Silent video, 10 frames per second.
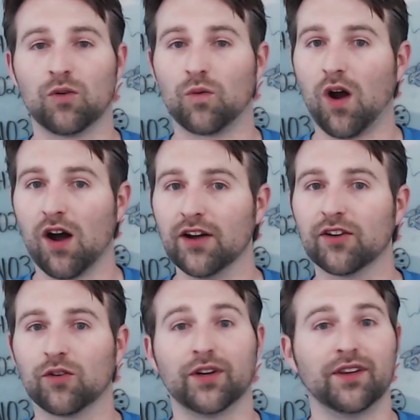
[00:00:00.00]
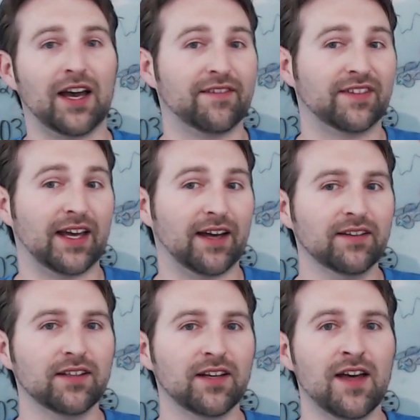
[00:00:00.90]
rock or live
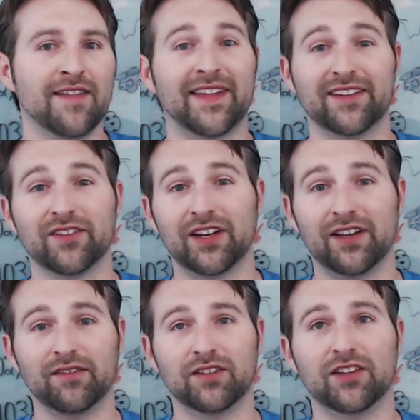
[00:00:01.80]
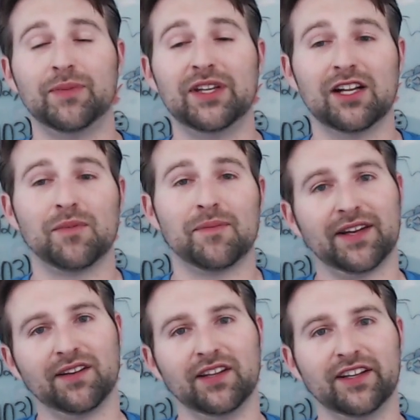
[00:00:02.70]
sand, that's going to speed it up
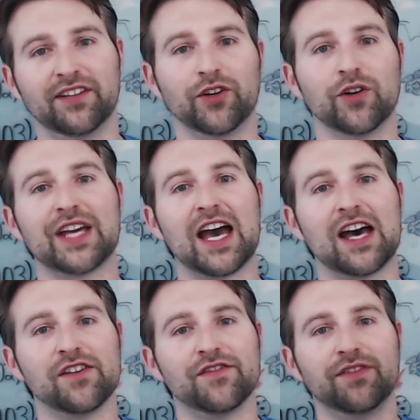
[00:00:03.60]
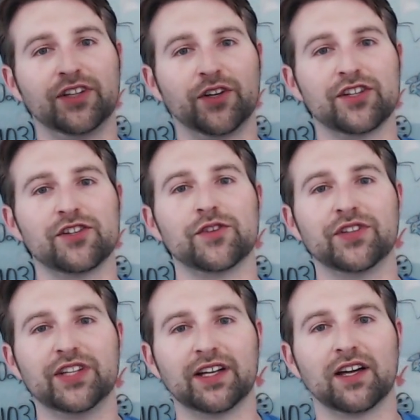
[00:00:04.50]
immensely because you already have, you're
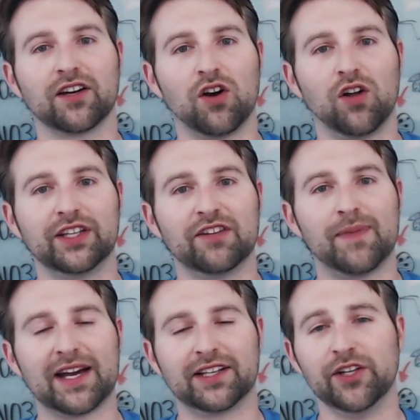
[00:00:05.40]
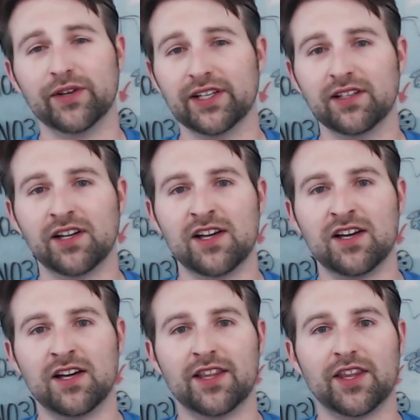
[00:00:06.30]
introducing a colony of bacteria
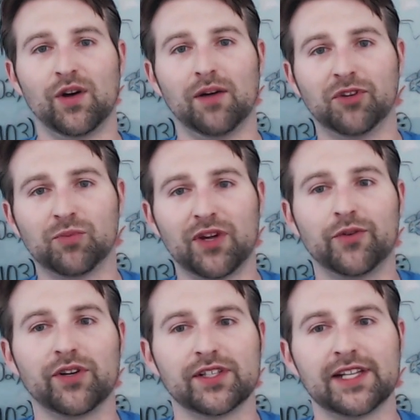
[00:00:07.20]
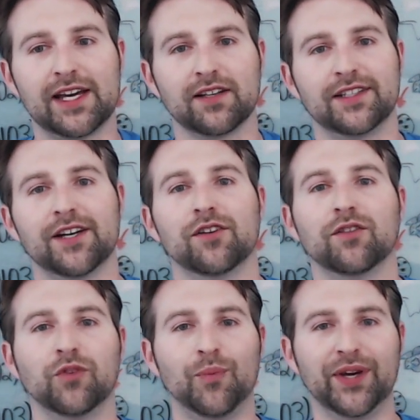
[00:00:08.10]
that will help spread throughout your tank.
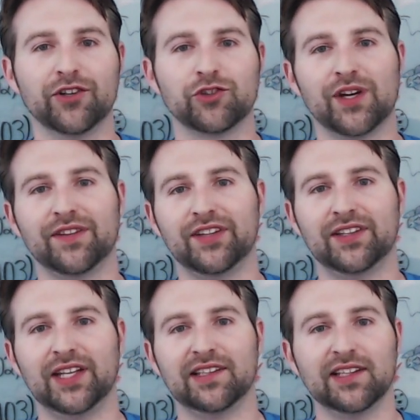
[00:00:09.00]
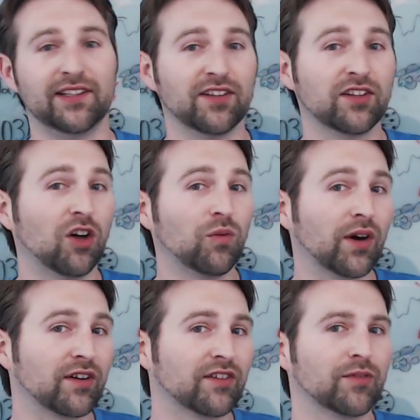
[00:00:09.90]
Now, the bigger trend these days, at least in salt
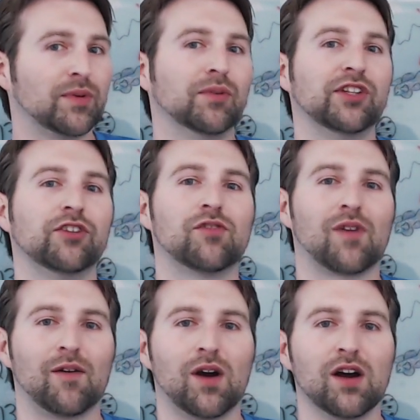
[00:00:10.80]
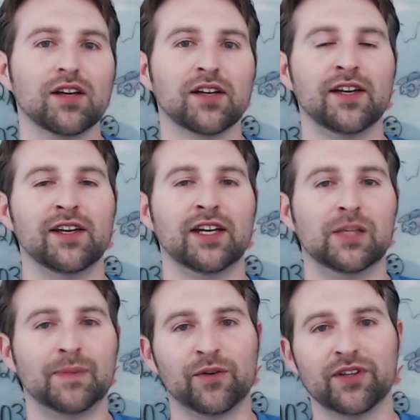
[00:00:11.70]
waters, for people to use dry rock
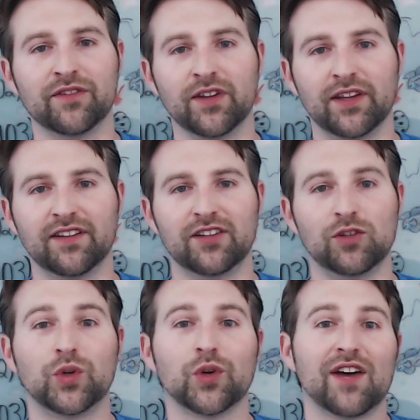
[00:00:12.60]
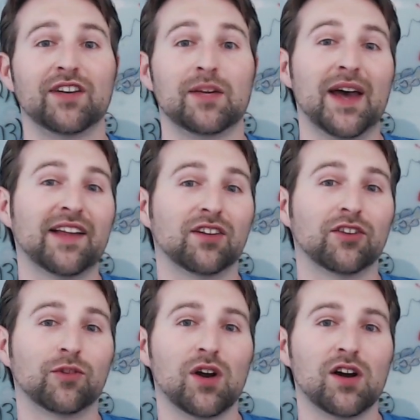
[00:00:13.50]
the main reason for this is you don't have any pests
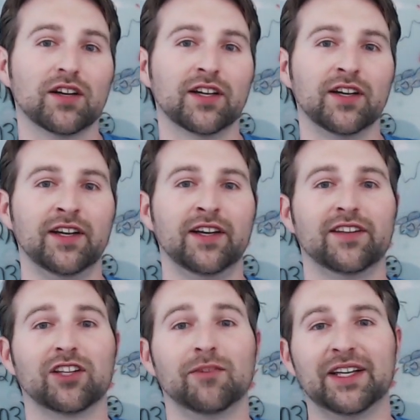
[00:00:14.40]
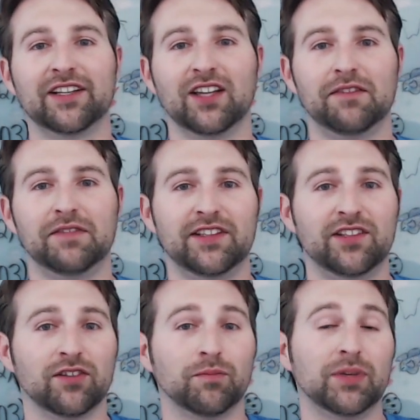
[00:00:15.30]
on the rock. It's going to make your life
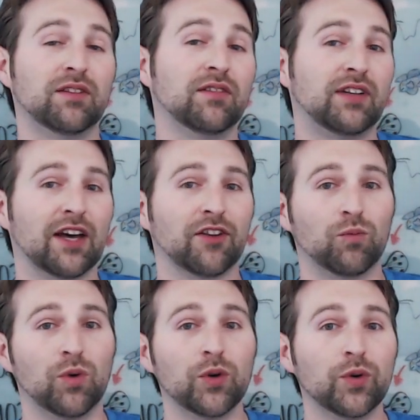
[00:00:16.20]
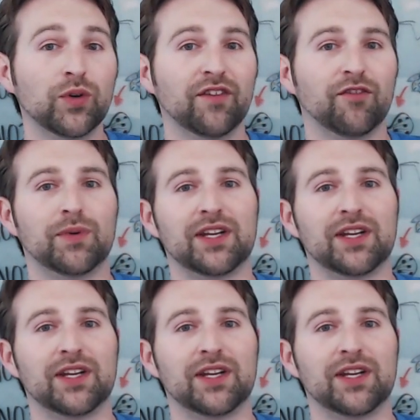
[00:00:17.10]
easier but down the road of